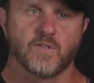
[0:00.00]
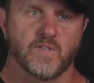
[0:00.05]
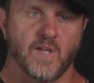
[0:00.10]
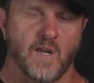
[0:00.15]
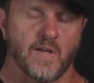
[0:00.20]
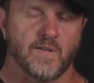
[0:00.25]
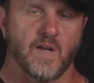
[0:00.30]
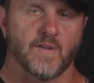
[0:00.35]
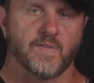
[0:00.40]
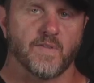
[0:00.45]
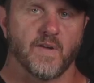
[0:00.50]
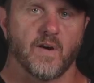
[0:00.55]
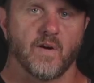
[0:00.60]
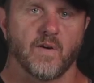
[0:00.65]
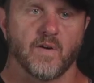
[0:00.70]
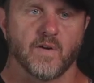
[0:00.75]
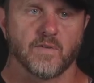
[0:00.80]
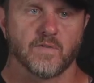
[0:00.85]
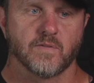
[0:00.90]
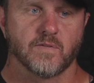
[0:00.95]
stand out
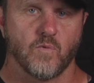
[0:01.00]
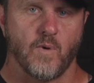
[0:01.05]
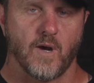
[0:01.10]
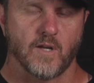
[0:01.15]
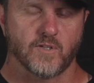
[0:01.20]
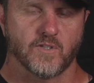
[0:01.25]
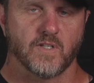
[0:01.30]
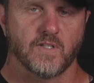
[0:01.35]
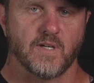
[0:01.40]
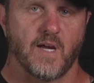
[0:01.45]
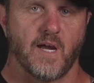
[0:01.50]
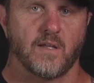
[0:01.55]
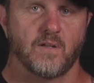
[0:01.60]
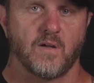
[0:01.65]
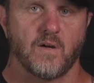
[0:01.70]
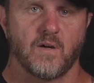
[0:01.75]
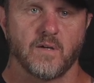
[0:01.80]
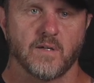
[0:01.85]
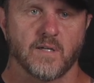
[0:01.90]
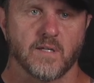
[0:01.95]
there and watch the
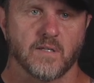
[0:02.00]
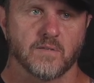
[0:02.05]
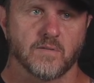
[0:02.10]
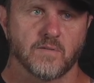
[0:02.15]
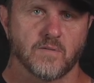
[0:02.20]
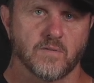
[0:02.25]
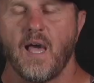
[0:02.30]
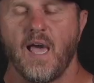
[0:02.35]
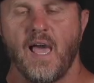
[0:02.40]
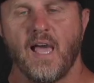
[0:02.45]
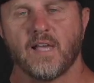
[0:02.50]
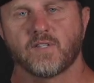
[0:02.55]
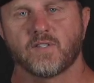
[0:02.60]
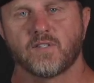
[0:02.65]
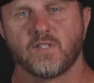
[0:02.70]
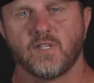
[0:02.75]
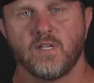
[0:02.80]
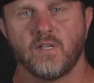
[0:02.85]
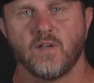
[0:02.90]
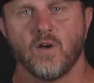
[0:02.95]
dialogue and ask
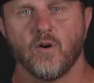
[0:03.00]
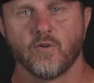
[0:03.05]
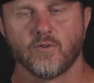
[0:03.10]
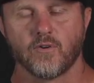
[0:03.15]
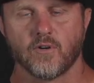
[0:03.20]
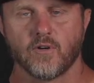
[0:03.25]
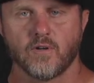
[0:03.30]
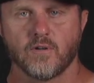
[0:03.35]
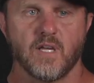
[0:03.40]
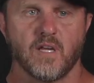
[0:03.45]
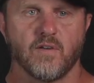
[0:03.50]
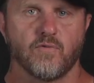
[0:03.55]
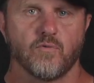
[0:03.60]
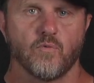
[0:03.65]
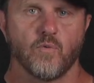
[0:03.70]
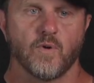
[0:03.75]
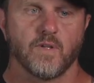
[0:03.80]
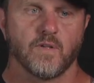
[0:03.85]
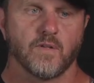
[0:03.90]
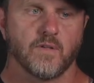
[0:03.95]
the owner if
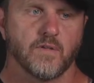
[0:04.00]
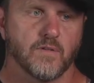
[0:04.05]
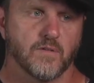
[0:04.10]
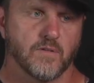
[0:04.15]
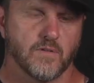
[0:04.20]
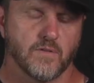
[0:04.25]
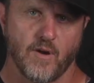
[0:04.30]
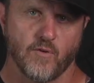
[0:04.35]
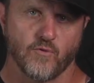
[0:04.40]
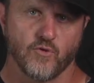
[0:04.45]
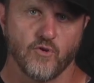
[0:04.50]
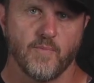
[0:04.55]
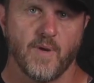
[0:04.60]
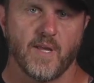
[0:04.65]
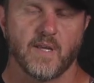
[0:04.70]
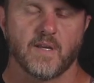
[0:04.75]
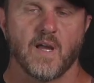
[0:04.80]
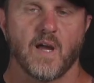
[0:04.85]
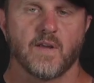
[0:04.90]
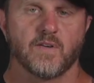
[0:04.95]
when my
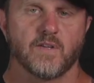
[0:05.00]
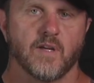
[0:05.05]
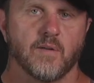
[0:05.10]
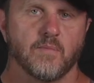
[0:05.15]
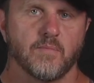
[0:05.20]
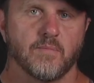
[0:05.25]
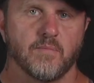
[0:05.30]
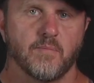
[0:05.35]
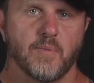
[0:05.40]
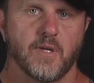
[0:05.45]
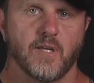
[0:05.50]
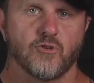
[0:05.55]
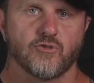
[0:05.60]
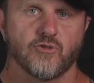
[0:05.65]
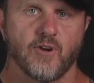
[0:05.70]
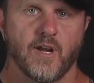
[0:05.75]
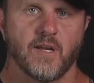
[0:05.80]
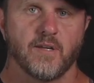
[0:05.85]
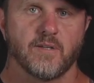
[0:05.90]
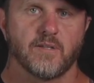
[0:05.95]
roommate got done being
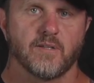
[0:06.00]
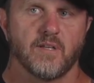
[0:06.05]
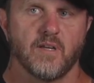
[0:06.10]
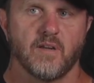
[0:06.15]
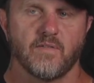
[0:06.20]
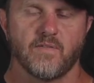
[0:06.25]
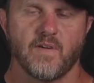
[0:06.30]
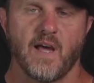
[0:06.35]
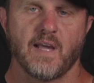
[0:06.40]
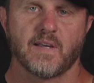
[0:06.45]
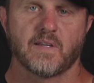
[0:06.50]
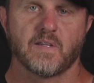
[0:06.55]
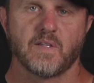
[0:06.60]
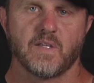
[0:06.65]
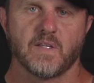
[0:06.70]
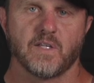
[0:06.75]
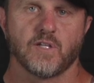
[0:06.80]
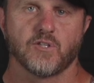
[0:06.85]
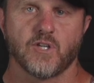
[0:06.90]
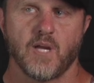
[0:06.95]
trained, if I could
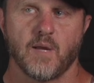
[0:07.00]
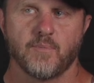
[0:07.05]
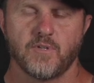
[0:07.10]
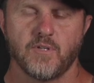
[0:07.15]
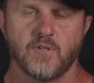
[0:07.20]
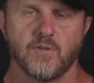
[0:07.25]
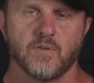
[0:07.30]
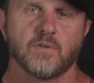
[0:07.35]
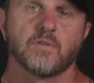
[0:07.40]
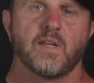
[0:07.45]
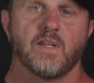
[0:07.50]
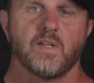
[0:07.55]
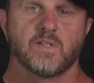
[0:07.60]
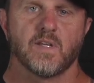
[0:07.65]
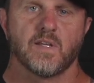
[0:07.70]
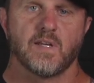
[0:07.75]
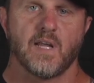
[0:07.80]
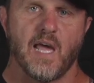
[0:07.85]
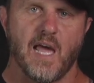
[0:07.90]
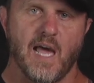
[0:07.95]
get a job too. And he
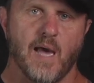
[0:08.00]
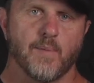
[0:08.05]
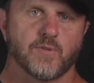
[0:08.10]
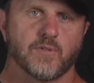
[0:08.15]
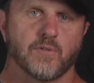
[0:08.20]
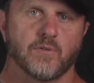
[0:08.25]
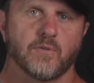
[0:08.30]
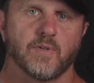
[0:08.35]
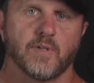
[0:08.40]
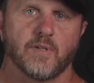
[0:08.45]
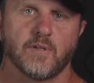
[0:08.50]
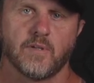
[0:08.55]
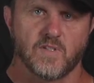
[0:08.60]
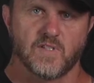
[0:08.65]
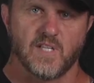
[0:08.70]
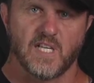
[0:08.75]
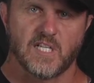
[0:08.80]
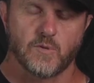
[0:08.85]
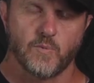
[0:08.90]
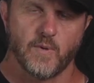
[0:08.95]
said, absolutely.
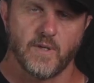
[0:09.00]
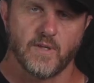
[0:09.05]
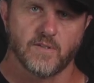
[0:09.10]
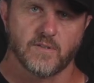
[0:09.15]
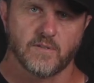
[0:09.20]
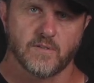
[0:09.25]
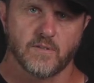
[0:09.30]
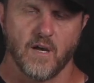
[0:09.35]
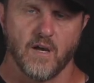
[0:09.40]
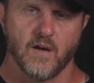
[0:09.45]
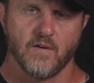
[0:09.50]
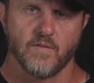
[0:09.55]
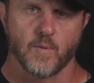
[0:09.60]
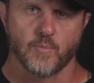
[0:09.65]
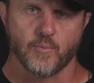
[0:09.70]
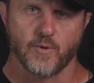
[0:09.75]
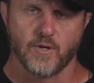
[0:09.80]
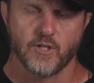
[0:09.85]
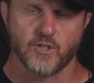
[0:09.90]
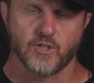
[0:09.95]
6 weeks of
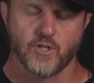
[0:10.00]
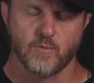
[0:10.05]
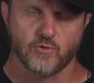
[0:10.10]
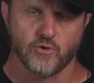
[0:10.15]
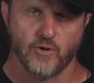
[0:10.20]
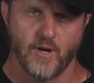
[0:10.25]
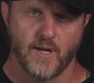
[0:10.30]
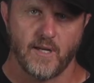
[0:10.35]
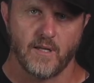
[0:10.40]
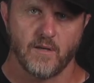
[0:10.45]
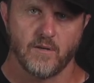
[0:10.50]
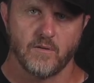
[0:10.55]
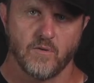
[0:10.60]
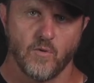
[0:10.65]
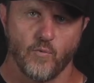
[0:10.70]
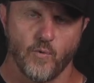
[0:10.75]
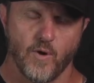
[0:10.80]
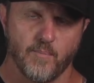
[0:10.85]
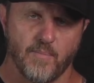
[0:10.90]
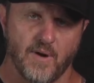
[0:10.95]
apprenticeship training
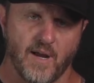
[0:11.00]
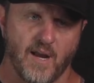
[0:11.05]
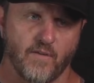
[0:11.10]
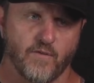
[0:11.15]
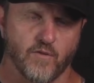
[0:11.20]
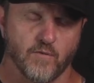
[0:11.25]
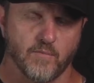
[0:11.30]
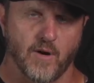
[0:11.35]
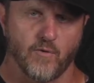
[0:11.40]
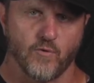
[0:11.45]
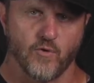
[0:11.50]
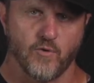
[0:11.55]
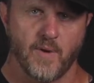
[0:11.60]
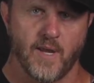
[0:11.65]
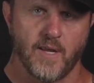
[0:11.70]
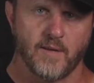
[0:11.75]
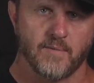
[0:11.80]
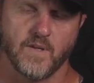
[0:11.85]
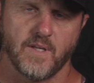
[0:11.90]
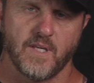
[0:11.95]
went by for my
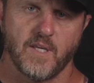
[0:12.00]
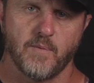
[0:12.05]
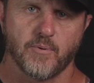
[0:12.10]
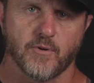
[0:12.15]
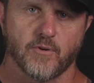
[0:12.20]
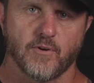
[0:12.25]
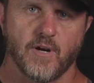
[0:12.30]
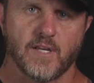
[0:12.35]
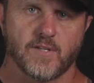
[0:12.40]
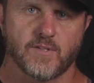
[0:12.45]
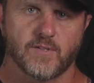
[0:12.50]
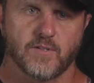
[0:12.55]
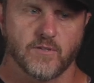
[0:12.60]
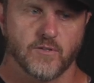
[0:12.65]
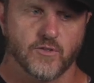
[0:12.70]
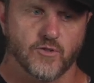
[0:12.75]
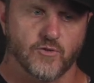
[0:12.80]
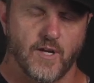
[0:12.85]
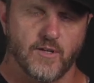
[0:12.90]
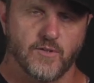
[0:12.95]
roommate. Then he progressed
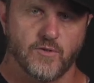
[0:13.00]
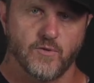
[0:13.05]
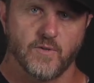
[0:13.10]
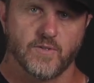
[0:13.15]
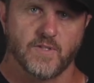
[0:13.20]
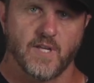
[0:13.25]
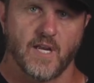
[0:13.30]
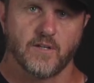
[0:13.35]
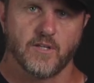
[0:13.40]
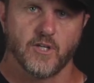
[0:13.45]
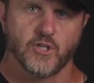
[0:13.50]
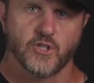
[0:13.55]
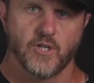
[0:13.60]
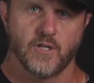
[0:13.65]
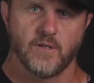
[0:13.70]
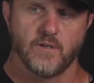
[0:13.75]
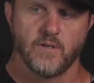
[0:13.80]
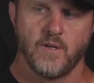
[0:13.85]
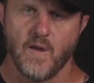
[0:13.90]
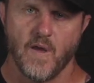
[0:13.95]
straight to a
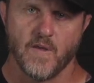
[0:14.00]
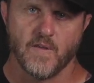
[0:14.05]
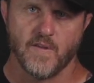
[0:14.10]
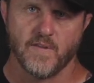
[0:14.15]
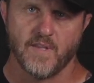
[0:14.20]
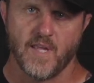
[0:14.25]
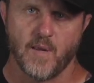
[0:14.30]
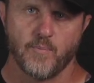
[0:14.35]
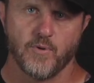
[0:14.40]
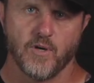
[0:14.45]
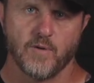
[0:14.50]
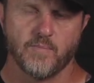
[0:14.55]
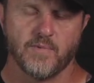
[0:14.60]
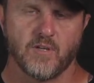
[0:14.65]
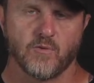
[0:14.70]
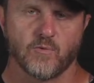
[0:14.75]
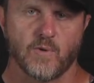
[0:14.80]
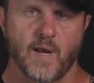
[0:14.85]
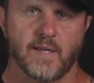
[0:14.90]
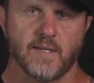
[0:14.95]
technician, and then they put me
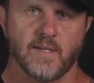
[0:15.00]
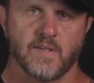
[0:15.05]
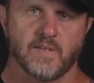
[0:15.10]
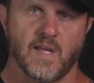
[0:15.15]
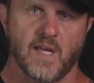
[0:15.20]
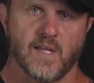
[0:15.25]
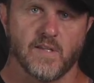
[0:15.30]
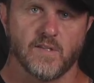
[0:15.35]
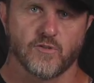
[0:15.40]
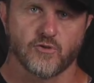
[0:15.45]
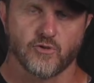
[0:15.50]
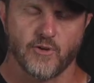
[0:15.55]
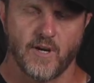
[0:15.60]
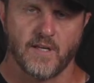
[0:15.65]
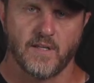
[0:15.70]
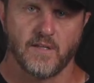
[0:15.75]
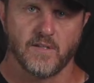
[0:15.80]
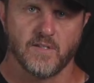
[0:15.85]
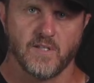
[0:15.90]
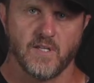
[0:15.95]
right in that
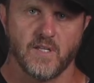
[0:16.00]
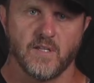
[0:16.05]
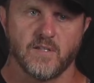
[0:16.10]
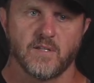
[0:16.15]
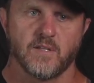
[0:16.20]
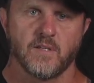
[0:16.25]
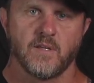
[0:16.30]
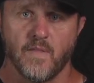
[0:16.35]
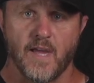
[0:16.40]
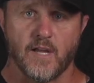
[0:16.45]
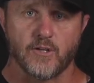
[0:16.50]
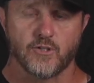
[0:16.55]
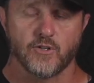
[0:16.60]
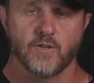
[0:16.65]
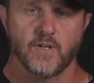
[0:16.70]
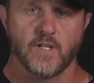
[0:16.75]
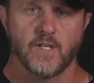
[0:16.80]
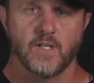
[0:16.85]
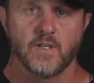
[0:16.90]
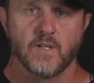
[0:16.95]
training seat. That
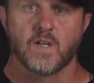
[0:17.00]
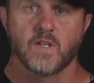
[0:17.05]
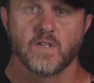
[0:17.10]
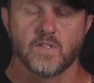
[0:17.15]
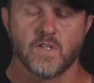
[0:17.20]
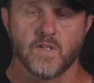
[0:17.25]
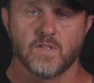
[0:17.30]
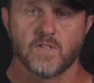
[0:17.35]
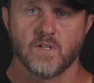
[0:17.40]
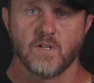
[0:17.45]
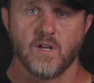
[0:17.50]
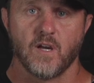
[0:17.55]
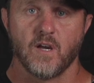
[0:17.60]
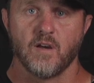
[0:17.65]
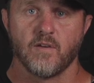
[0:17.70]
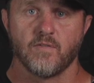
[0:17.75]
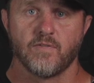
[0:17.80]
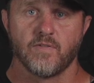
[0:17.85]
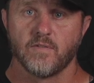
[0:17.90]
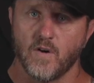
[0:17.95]
journey consisted
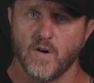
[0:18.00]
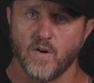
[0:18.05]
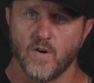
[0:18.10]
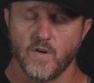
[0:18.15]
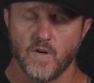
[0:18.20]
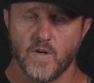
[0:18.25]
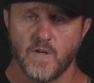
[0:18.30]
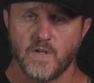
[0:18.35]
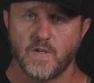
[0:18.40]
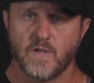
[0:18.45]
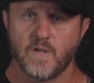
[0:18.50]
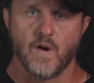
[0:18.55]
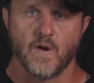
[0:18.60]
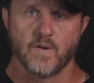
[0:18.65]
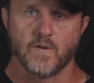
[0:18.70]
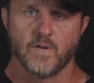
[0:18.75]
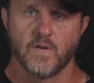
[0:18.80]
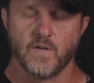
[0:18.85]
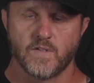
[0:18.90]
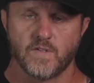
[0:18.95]
of a hood on
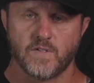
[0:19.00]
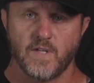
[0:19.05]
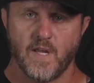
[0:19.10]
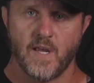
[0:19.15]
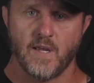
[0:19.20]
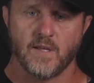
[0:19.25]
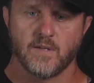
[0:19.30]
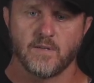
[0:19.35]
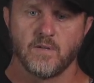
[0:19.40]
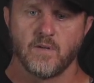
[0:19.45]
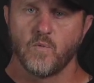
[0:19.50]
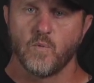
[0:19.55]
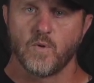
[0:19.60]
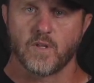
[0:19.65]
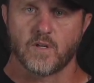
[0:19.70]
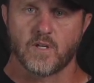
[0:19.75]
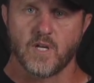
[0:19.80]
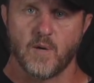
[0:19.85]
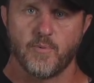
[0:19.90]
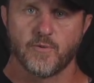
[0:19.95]
a hood stand with
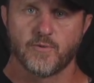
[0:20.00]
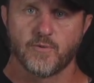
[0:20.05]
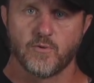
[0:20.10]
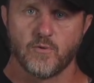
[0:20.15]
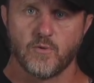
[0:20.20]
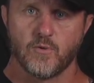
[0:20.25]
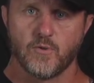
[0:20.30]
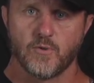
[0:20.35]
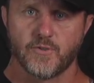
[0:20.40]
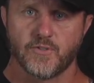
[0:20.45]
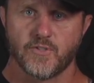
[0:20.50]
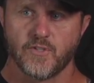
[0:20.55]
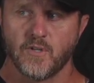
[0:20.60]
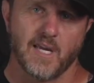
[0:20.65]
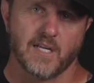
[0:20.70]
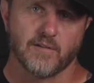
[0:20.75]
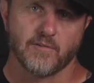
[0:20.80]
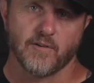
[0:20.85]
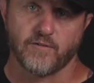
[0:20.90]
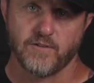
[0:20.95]
a couple tools
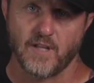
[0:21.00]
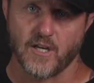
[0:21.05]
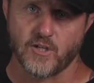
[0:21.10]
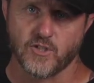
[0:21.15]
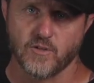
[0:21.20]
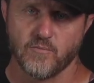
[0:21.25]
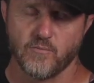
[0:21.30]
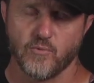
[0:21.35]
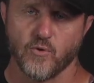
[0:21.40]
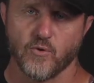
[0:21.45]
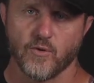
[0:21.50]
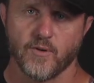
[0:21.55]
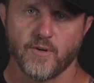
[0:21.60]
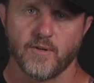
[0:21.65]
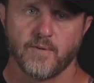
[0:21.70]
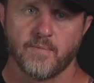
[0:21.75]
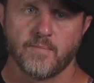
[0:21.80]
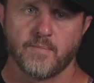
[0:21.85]
and a reflection board.